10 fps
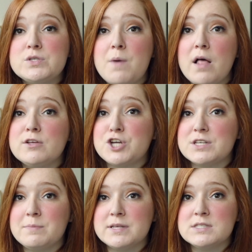small
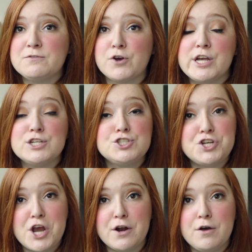adjustments for each
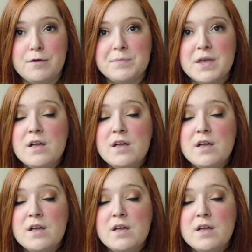channel.